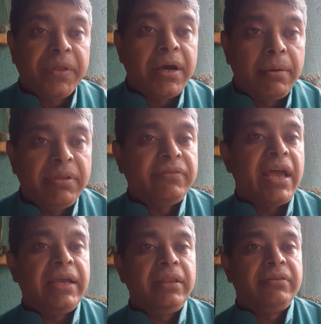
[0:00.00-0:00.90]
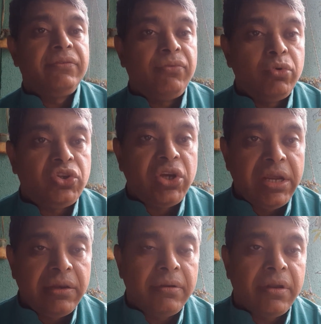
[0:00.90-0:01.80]
carbon cycle, it is the food
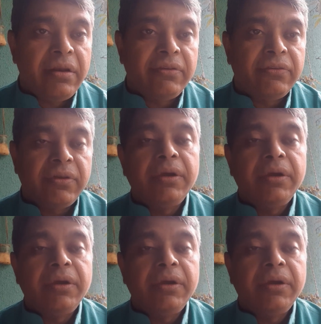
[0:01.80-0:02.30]
chain, it is